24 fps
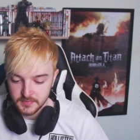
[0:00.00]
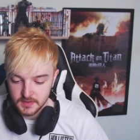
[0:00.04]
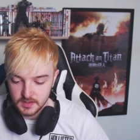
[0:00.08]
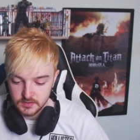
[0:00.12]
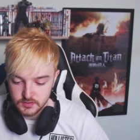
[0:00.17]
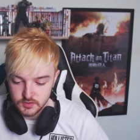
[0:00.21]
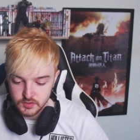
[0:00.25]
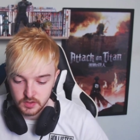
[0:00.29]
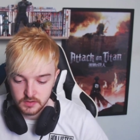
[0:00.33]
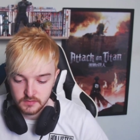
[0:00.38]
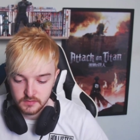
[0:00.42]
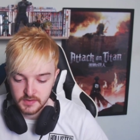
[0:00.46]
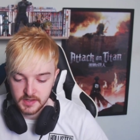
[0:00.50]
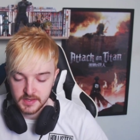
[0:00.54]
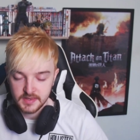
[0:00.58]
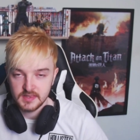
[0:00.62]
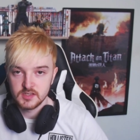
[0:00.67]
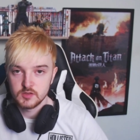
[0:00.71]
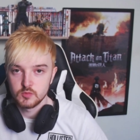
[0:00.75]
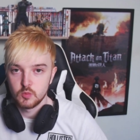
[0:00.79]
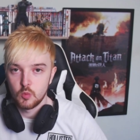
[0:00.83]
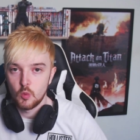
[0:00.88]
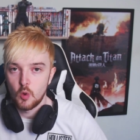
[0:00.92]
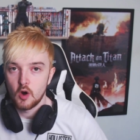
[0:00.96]
sort of like
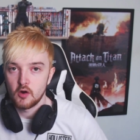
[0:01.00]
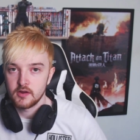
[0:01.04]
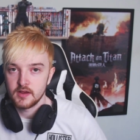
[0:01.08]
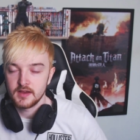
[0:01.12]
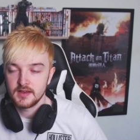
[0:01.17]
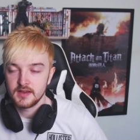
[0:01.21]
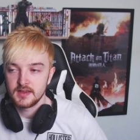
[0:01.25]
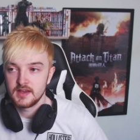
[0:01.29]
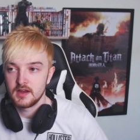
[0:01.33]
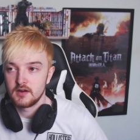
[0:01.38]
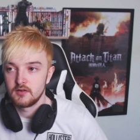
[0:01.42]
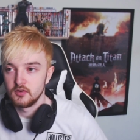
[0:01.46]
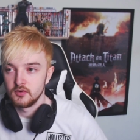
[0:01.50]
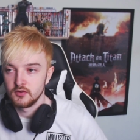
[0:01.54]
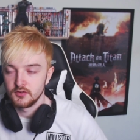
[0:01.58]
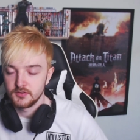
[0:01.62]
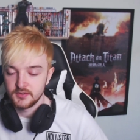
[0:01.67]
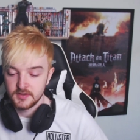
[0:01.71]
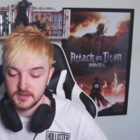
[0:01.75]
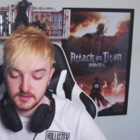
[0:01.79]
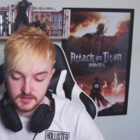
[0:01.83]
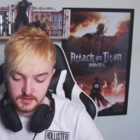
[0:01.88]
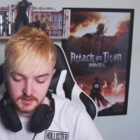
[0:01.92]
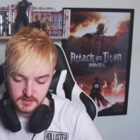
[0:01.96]
these warrior heroes
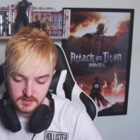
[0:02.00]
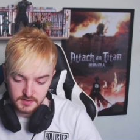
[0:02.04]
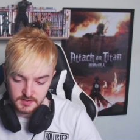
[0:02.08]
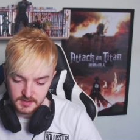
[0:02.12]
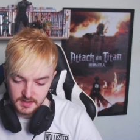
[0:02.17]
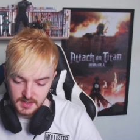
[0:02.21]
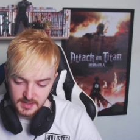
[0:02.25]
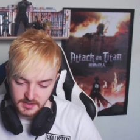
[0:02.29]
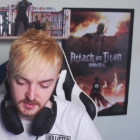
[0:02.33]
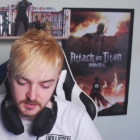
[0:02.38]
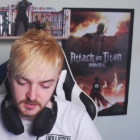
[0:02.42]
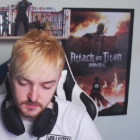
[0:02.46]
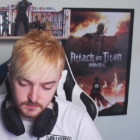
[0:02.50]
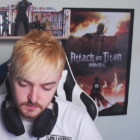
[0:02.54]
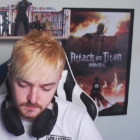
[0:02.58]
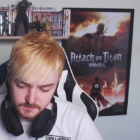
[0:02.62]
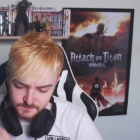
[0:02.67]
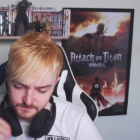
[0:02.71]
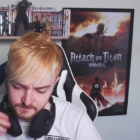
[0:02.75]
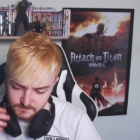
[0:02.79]
in the, in the kingdom.